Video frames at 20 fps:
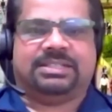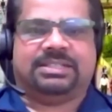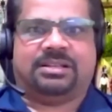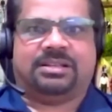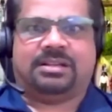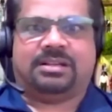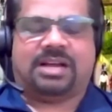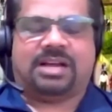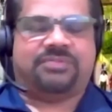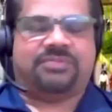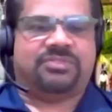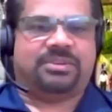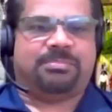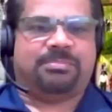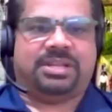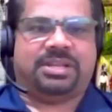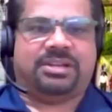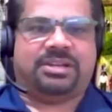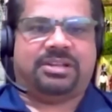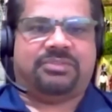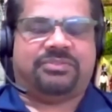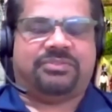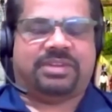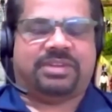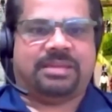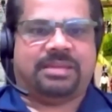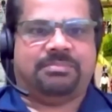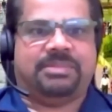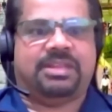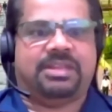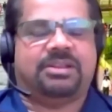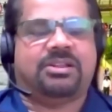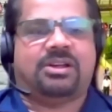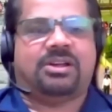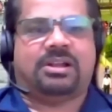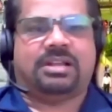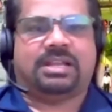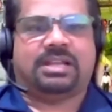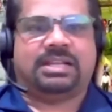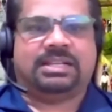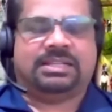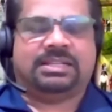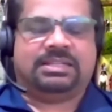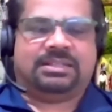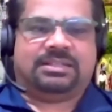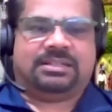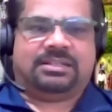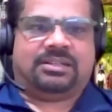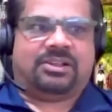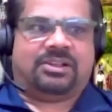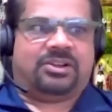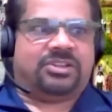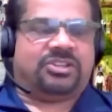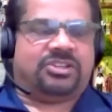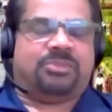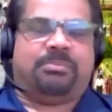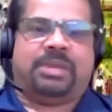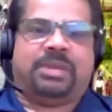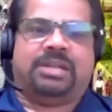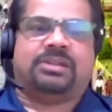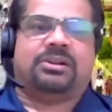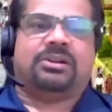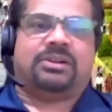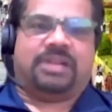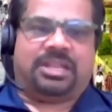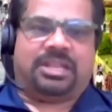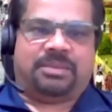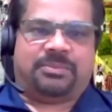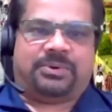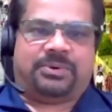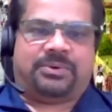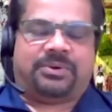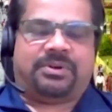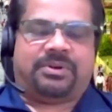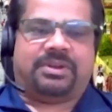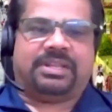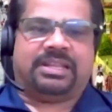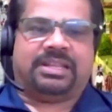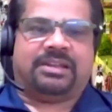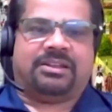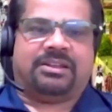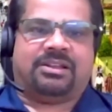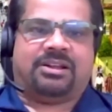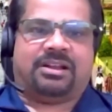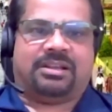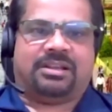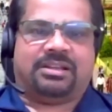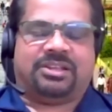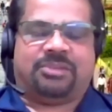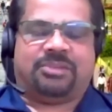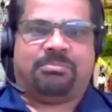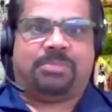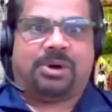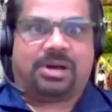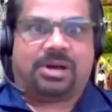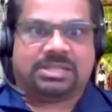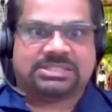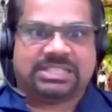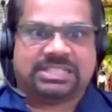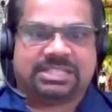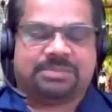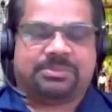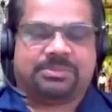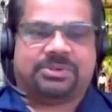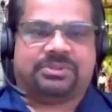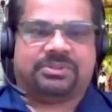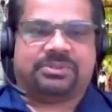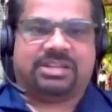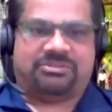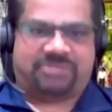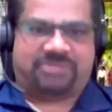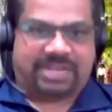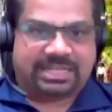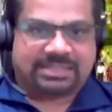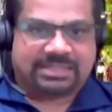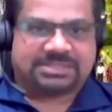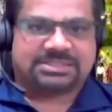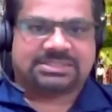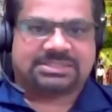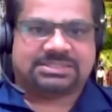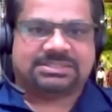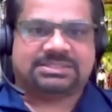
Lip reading: After a period of time, they're not your mentor anymore. They're not your boss anymore. They're friends.